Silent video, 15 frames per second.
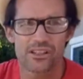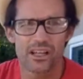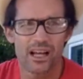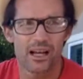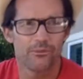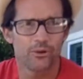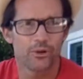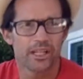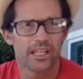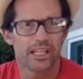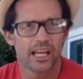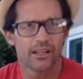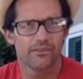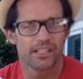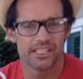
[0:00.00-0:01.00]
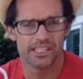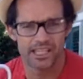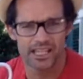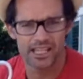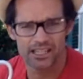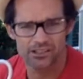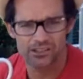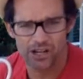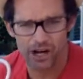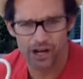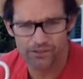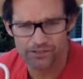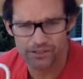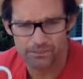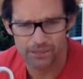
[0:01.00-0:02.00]
I'm drinking out of a Denny's
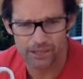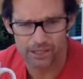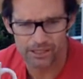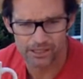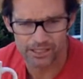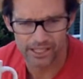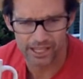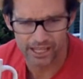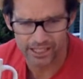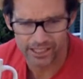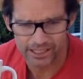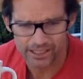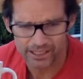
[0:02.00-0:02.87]
coffee mug today.